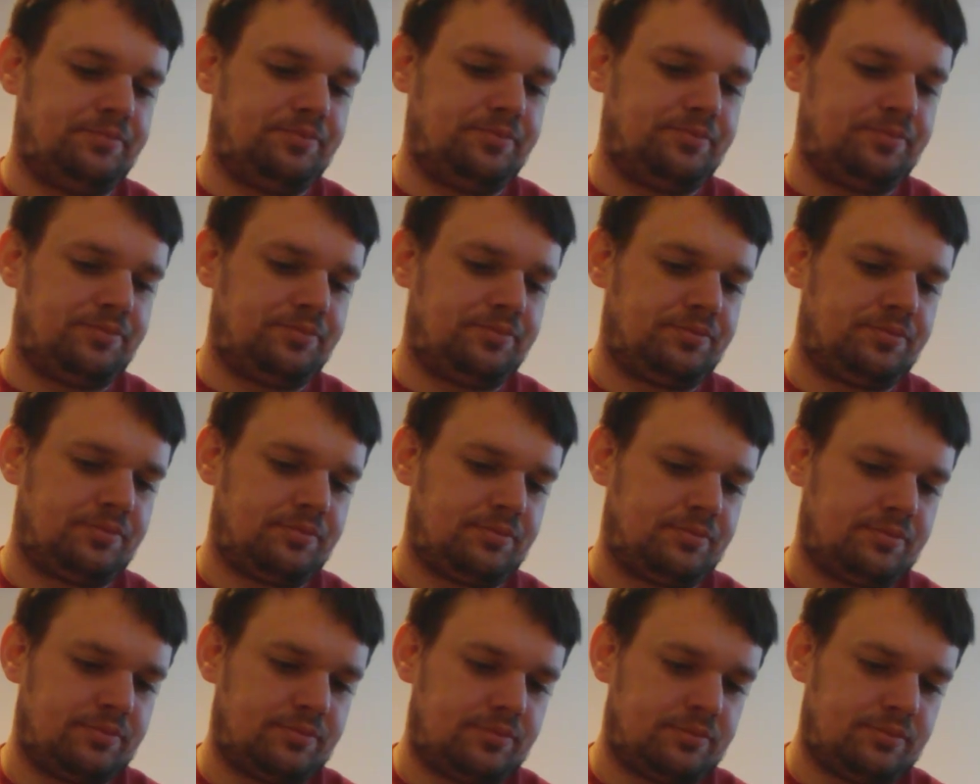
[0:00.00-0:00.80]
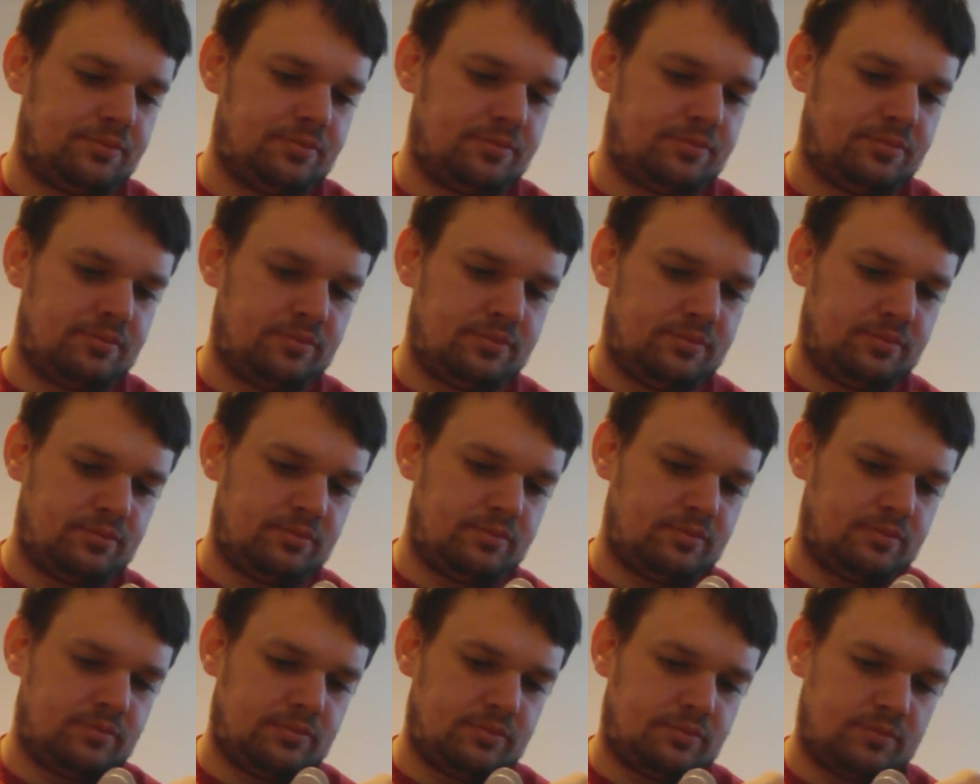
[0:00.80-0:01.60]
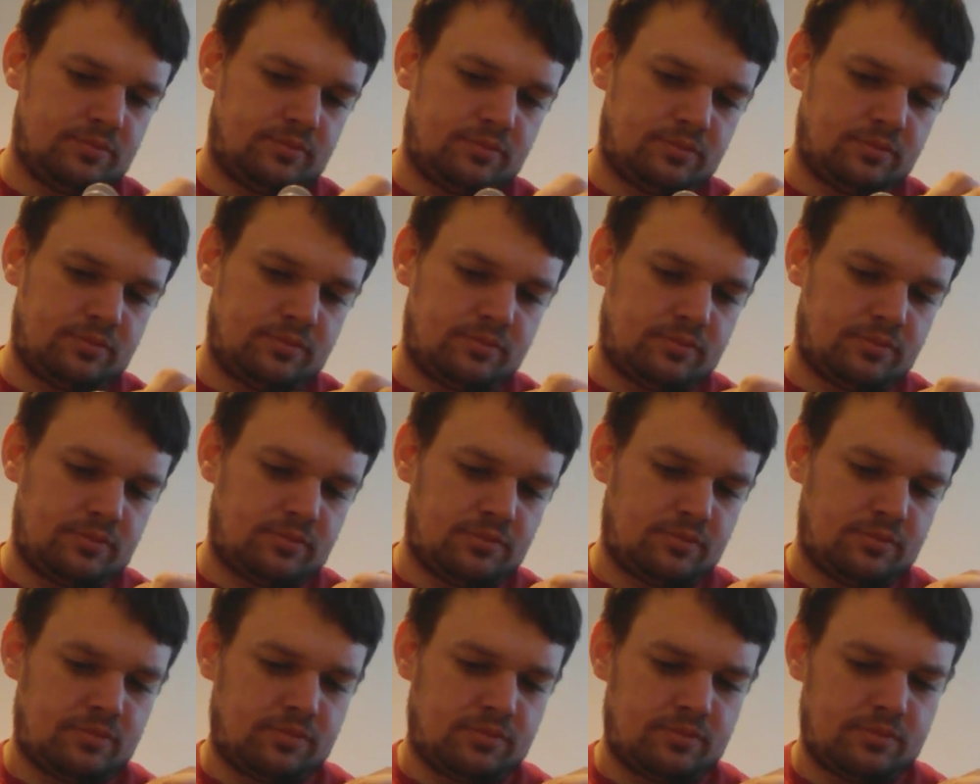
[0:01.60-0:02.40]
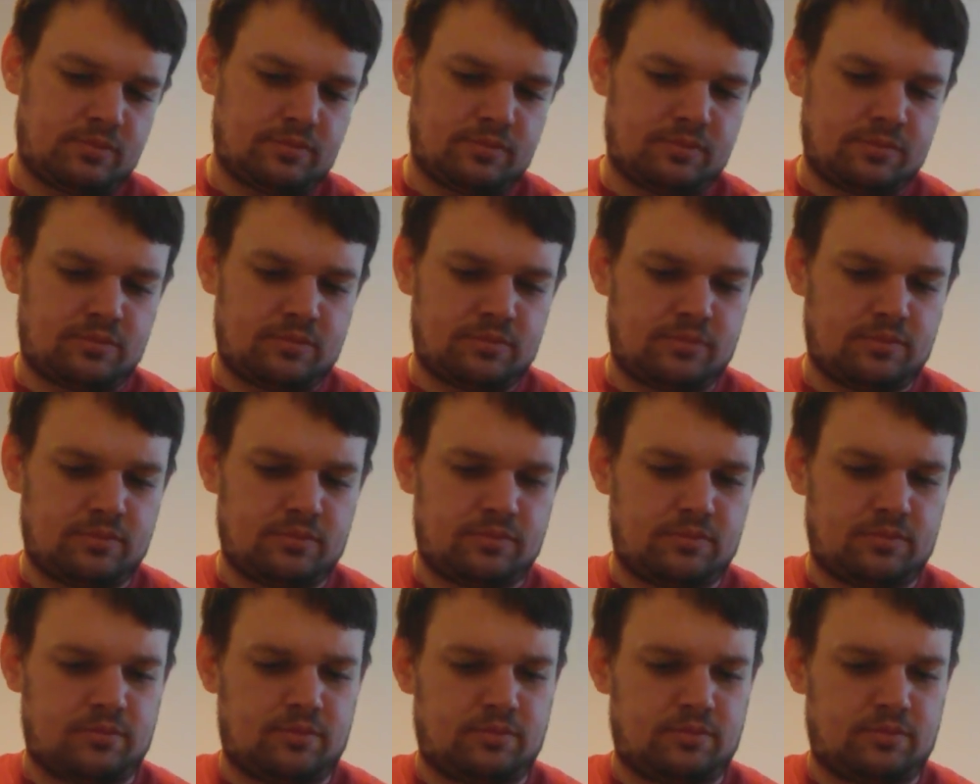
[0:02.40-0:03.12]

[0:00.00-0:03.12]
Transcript: [no speech]